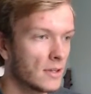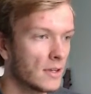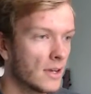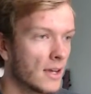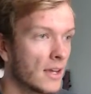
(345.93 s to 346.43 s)

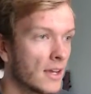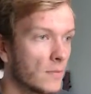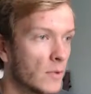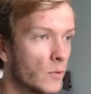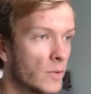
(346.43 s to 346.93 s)
And
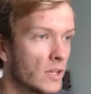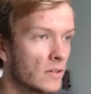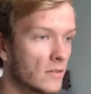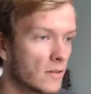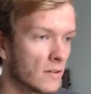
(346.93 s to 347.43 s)
maybe we
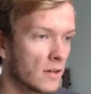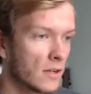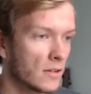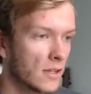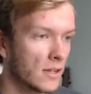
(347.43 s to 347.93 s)
can
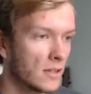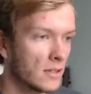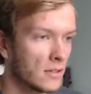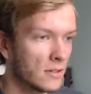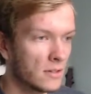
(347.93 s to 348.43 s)
color that in.
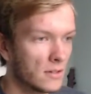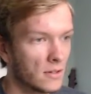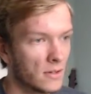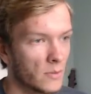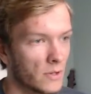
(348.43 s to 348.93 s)

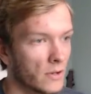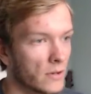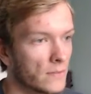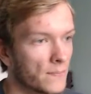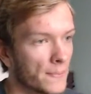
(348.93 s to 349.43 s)
There we go.
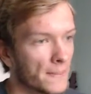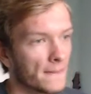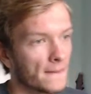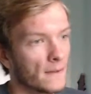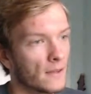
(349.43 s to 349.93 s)

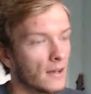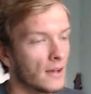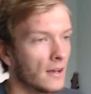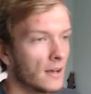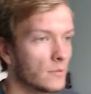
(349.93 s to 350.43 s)

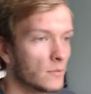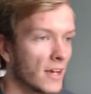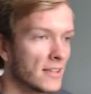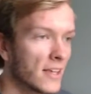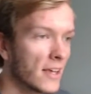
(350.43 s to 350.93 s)

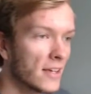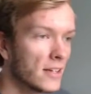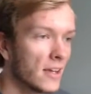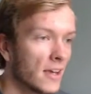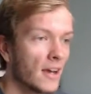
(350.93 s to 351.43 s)
And then,
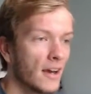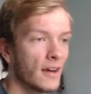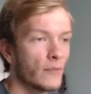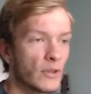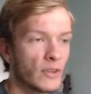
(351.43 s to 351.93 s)

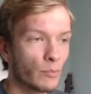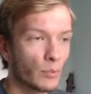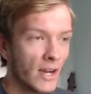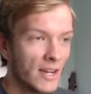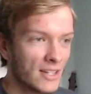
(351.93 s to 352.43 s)
but the
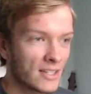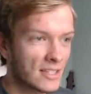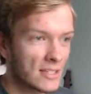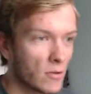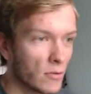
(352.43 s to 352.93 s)
brain
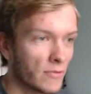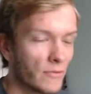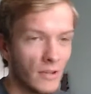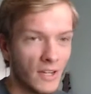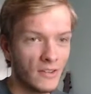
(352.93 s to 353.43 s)
itself
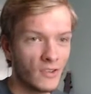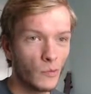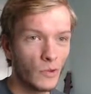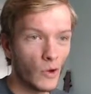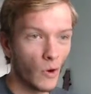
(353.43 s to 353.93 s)
needs to
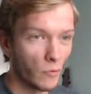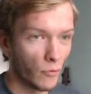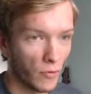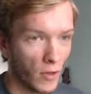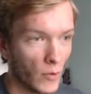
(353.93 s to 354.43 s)
be
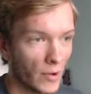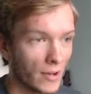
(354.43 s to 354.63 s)
overflowing